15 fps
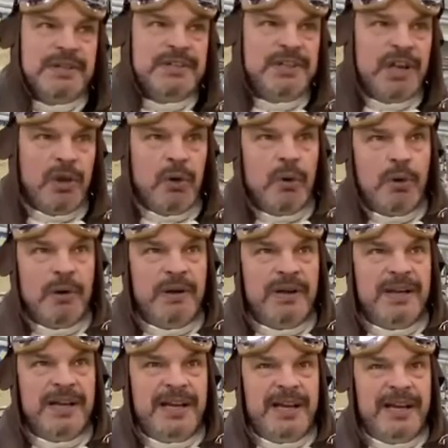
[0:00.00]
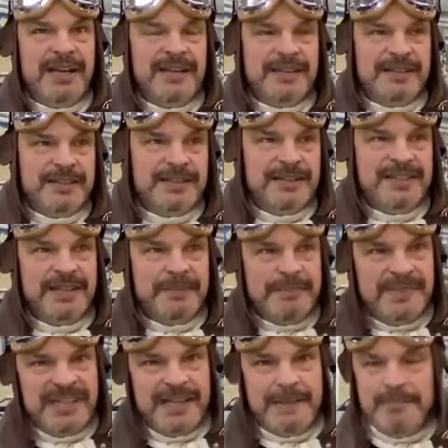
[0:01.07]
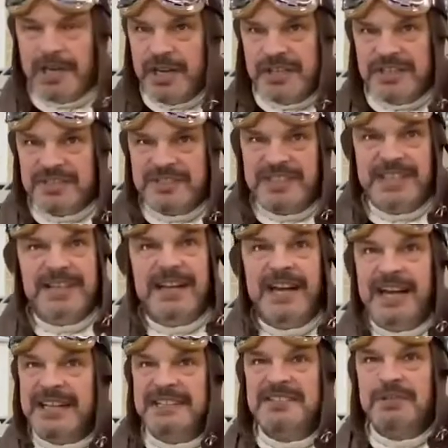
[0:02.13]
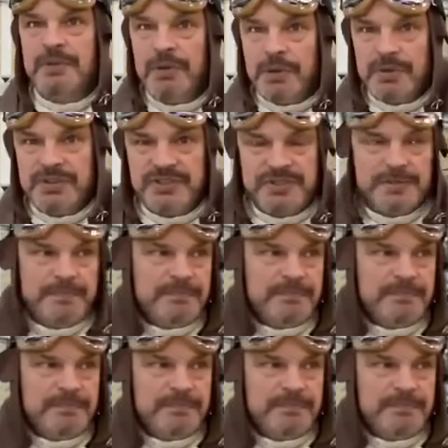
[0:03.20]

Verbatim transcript: The law, uh, the, the emergency has no laws.